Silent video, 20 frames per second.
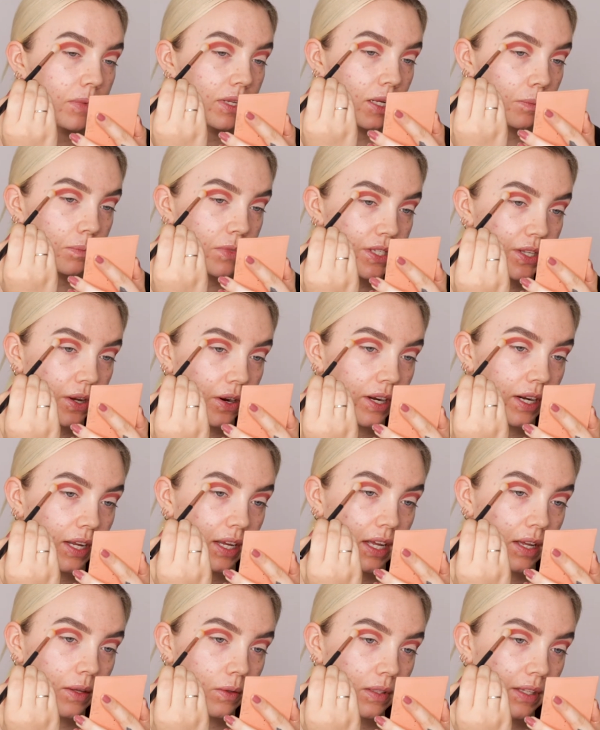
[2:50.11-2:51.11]
and I'm starting
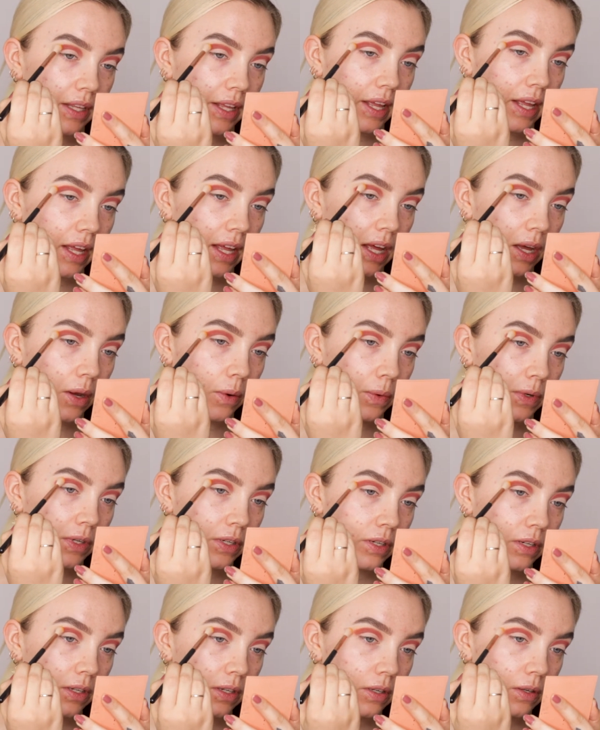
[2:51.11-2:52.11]
at the
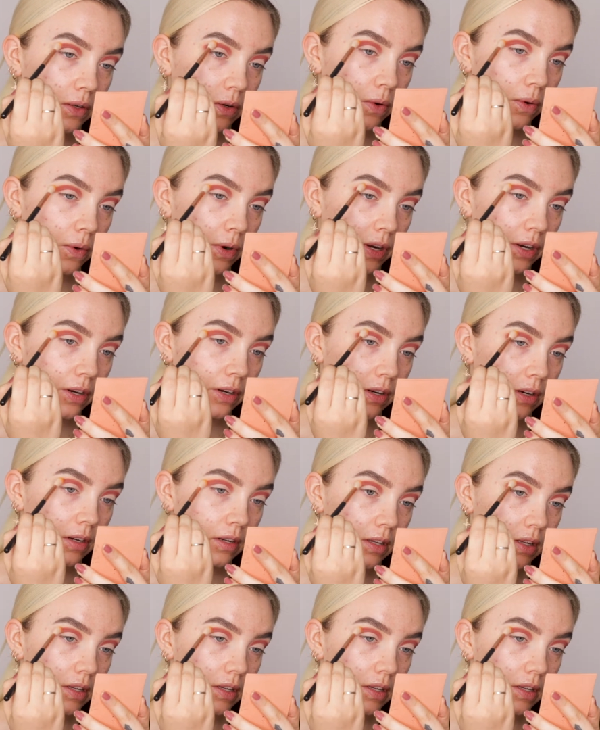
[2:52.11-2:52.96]
outer corner.